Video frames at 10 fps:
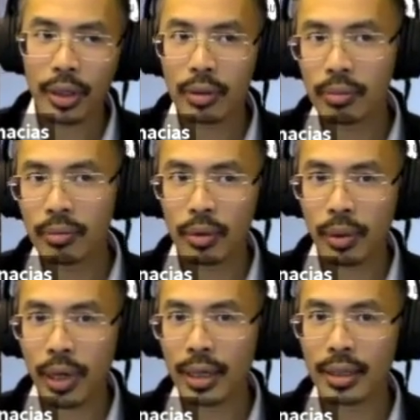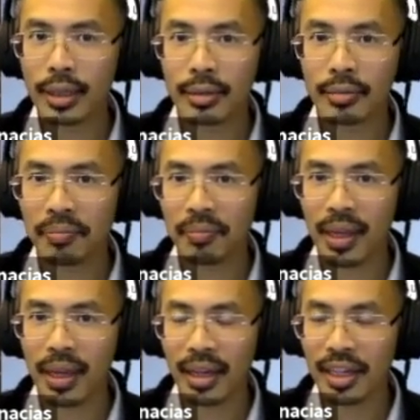create
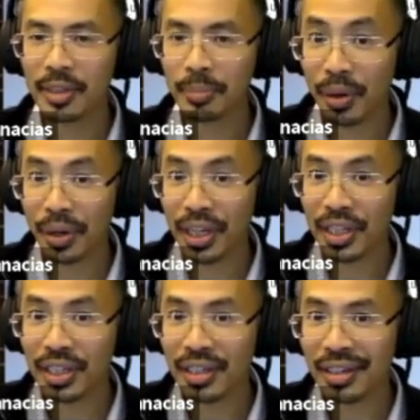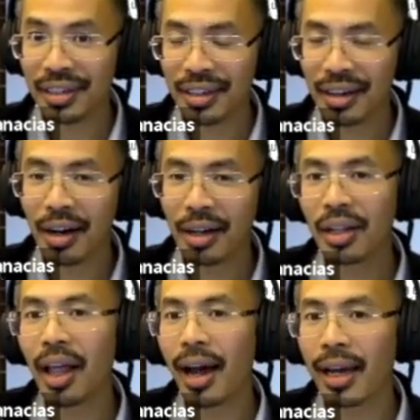an experience
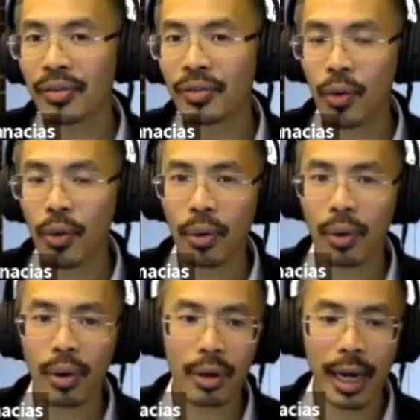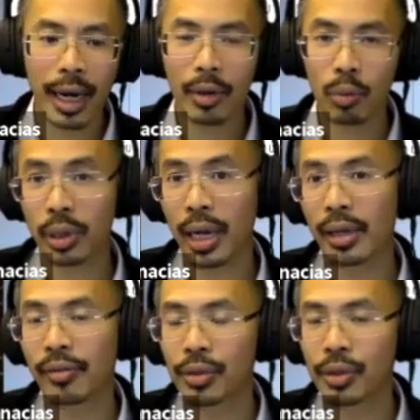online for a work
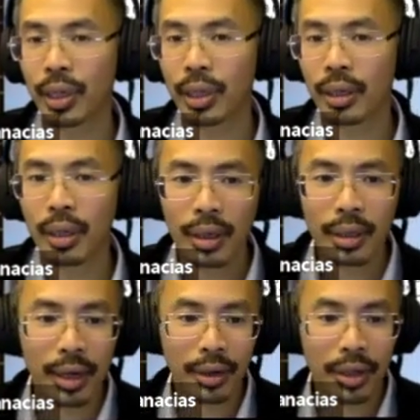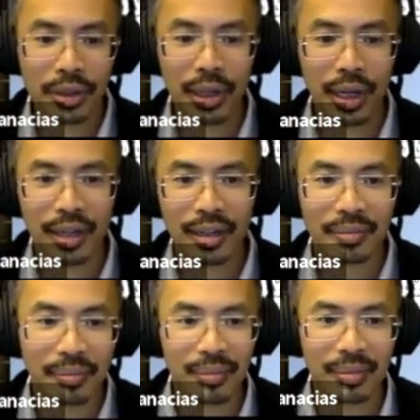anniversary? Now, here's the key.
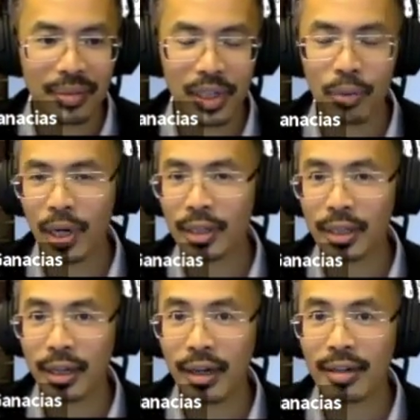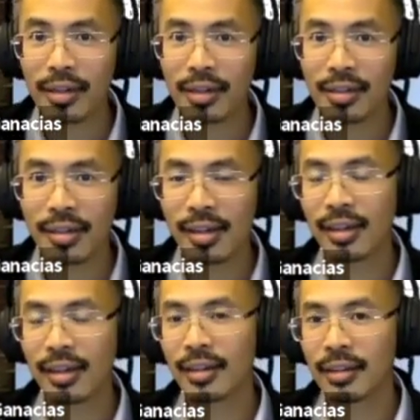See what I did there?
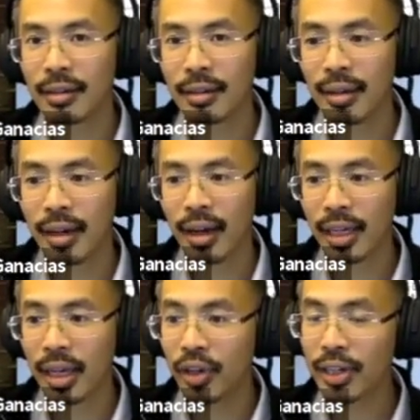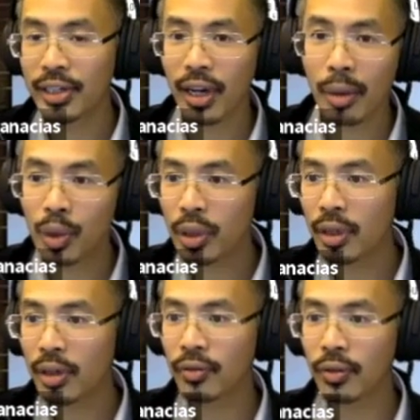I gave you guys the option
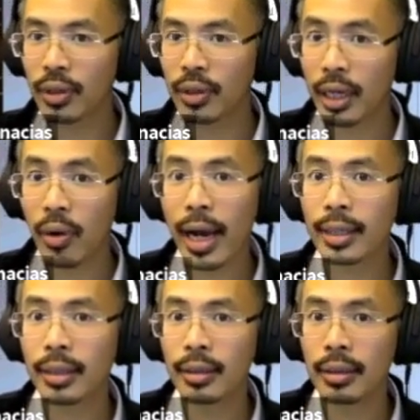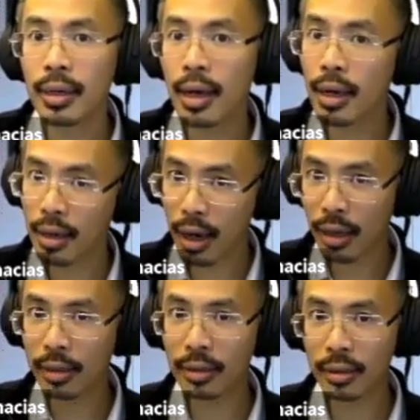of interacting
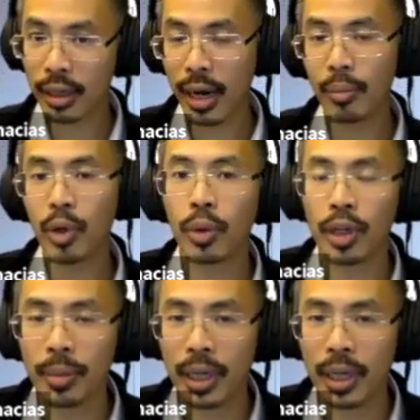on camera with me.